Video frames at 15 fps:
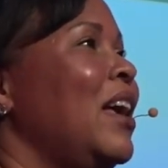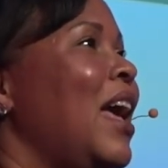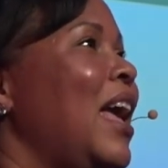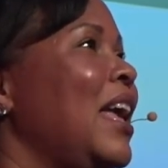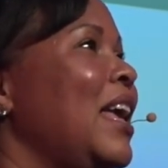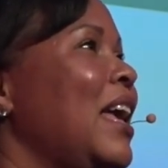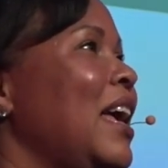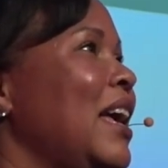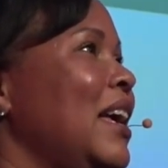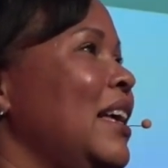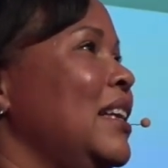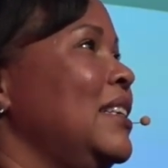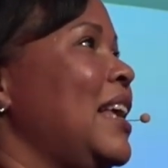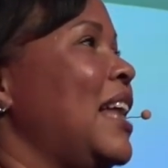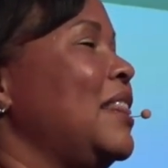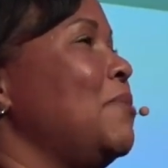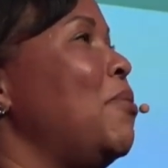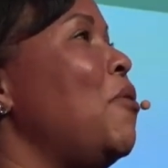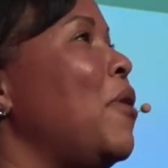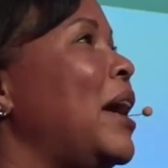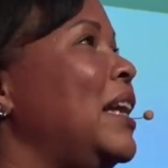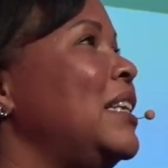And at
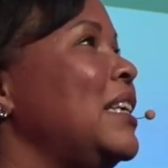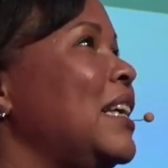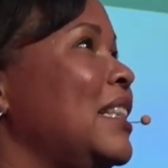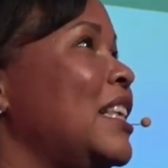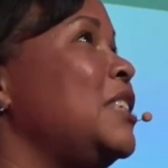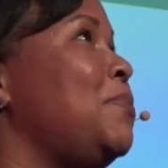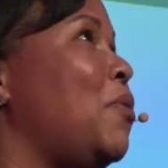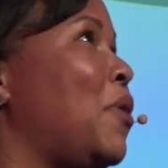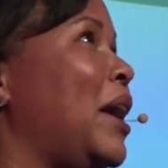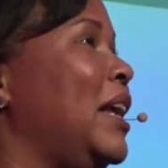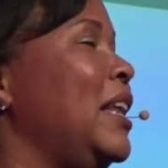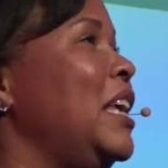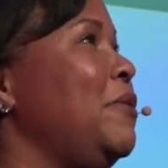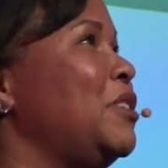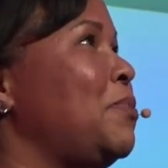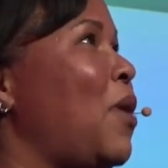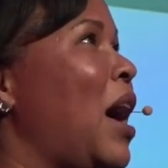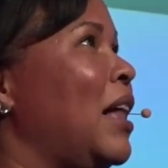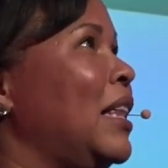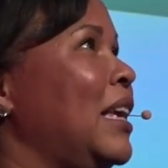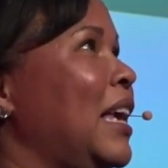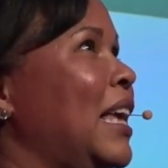this point, he was
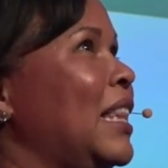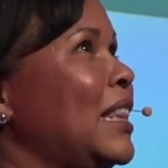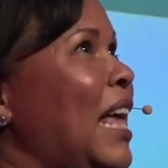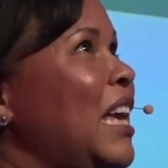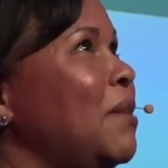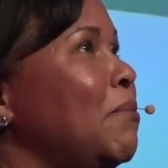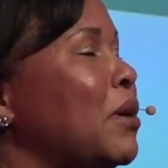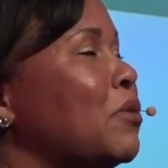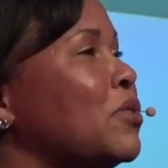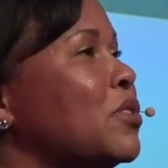probably in late middle